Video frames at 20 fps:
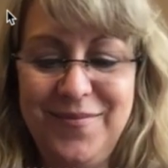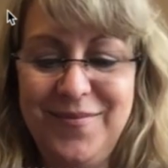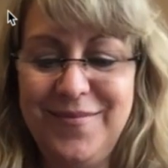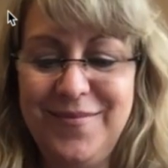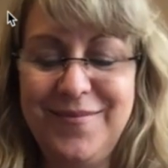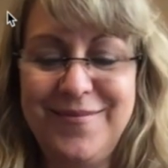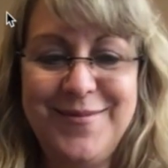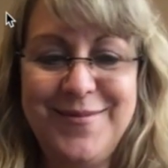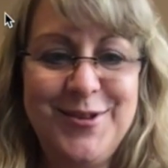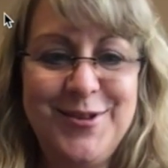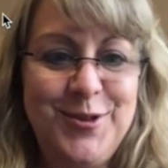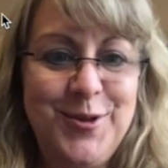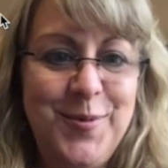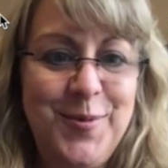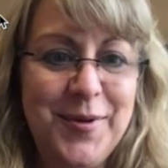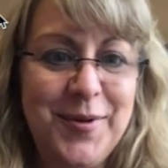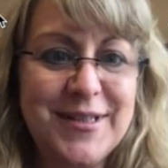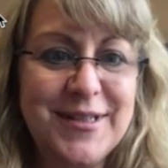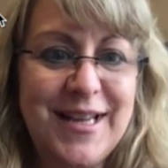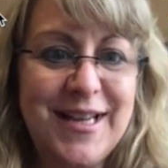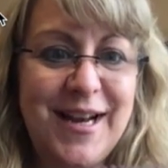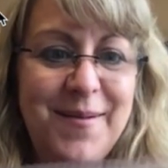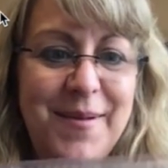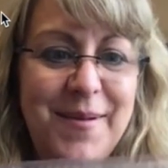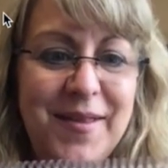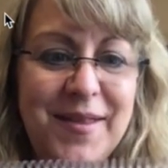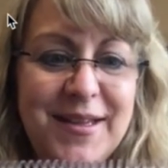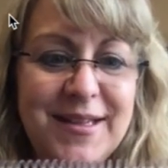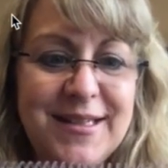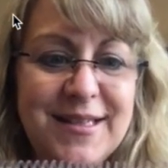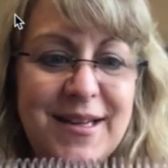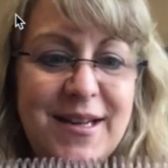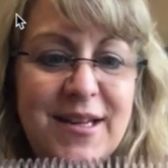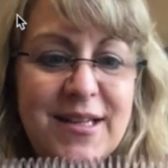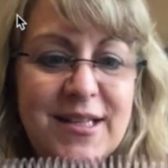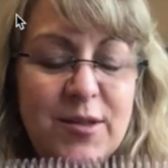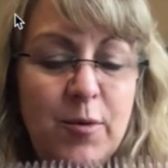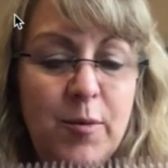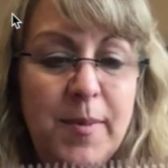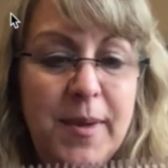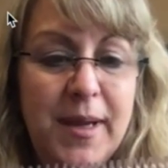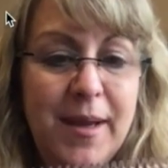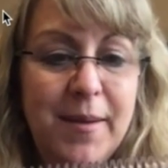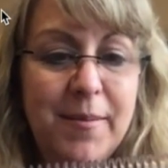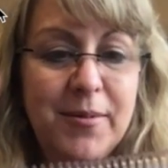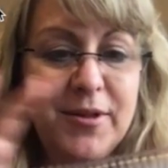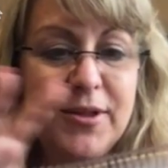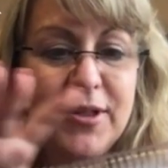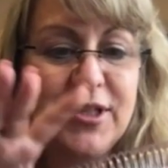Super excited about this. So we'll be able to